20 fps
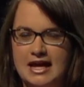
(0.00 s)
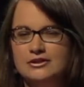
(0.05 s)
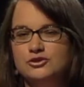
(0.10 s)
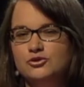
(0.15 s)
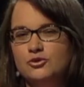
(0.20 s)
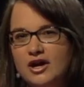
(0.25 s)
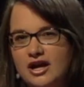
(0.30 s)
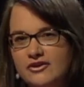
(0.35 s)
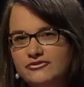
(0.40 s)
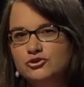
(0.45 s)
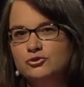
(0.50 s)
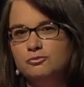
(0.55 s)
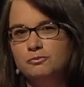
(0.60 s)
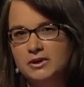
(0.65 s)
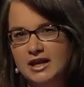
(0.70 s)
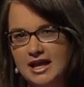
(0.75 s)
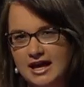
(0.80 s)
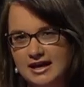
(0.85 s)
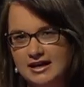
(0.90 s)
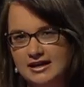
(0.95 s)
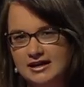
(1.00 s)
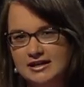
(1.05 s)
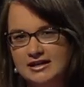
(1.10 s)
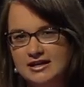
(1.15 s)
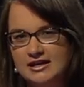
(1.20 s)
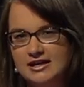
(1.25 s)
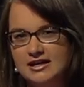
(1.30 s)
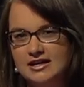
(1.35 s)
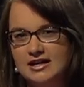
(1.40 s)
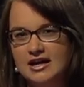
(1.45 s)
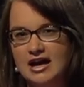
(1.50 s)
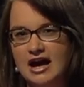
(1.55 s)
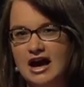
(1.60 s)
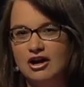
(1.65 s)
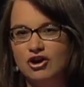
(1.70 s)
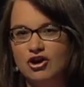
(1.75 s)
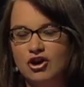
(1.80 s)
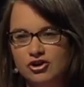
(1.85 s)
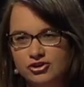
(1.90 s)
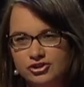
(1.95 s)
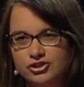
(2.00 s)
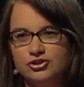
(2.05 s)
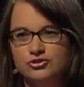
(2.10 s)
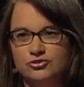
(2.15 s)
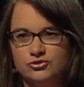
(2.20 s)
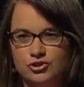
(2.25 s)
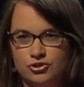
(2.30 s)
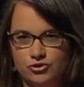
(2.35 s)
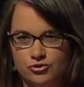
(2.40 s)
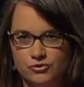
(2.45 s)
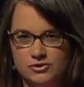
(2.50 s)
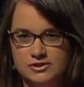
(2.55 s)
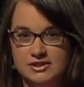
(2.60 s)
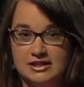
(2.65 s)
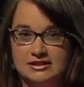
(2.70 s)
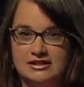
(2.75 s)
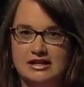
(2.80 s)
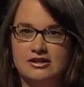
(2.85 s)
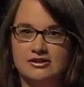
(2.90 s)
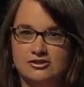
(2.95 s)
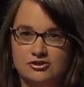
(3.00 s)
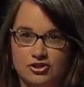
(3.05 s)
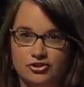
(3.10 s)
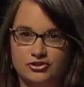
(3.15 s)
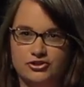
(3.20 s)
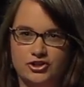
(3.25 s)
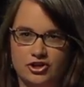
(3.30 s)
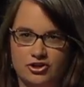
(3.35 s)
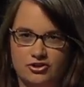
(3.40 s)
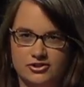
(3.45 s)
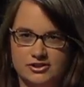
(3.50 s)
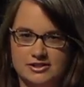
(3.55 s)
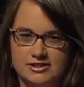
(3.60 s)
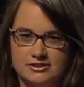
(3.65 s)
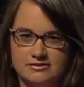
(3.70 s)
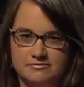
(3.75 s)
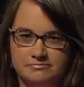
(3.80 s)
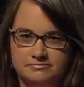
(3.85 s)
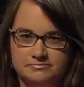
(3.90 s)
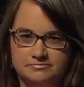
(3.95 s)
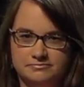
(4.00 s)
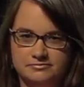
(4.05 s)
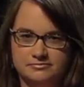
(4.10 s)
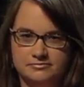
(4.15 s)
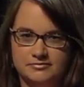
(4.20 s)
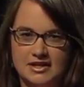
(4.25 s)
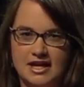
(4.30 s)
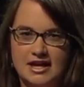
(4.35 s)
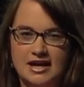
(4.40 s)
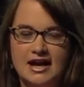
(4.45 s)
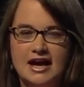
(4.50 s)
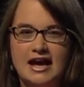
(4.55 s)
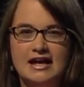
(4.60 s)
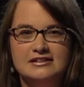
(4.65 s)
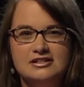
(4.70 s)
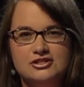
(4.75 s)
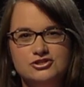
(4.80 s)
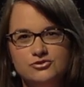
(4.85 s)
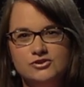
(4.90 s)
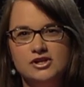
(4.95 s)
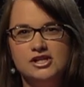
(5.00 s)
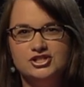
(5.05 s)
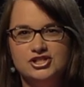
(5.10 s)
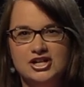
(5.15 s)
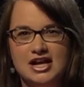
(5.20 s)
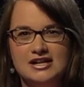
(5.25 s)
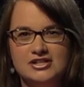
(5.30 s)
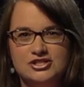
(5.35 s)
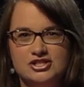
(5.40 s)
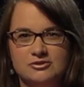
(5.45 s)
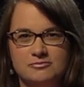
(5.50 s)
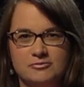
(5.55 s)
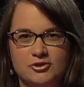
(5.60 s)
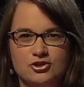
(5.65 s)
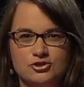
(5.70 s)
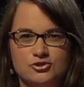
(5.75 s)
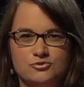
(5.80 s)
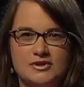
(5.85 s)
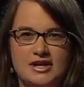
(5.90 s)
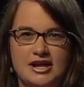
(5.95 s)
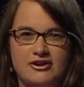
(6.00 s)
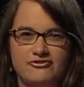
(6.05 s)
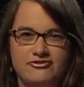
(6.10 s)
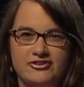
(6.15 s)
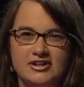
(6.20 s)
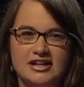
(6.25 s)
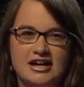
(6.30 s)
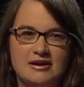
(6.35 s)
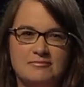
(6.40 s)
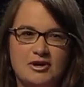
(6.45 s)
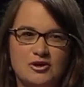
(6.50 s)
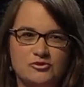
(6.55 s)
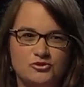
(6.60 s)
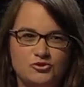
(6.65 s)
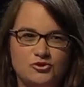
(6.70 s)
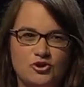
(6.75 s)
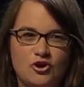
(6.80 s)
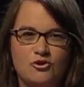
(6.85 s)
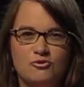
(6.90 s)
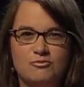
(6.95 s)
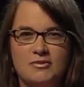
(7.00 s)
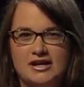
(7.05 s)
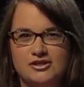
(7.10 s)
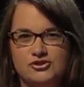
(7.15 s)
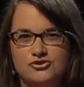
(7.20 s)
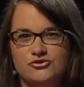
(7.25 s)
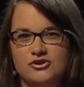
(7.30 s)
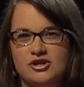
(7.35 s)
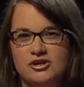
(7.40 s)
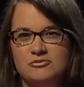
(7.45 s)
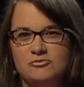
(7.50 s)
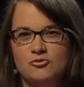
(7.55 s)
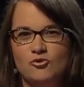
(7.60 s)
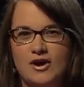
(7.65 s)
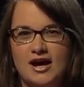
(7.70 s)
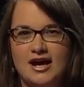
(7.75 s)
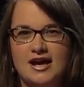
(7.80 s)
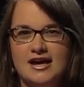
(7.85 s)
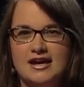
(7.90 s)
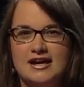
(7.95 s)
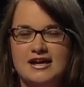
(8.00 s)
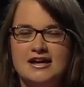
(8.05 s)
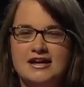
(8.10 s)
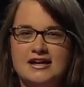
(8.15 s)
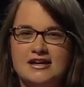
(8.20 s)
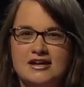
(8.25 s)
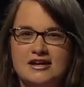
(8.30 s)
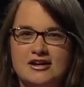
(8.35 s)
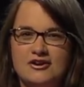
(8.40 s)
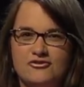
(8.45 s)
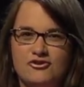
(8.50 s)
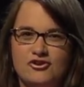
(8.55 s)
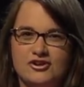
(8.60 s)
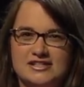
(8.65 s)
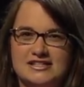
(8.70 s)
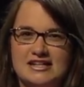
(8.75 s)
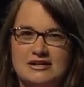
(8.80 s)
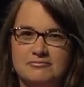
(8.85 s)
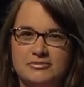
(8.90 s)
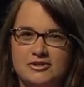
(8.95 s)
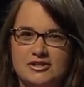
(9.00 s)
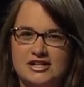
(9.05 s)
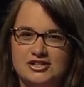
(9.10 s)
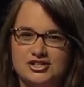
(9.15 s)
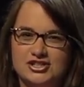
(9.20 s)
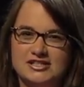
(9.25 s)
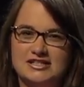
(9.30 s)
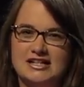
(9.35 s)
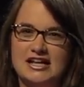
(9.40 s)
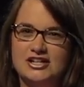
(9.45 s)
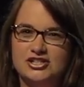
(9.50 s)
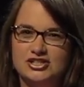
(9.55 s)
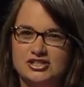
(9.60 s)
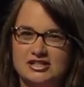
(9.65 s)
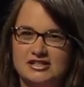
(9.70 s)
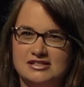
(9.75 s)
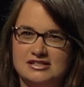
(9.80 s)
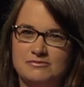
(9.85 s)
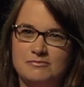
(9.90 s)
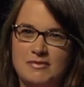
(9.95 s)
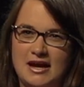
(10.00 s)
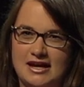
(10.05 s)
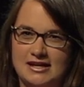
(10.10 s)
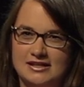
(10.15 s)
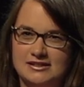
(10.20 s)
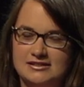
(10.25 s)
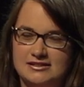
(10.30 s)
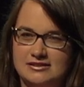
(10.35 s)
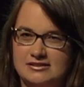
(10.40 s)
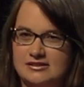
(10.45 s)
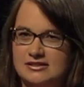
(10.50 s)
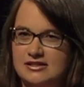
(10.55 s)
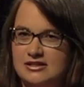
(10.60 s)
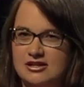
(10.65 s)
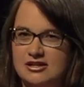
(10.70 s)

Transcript: and you have to play according to the rules that are not yours. And it's really challenging, because when I think about, you know, my dream way, for example, legislation is made,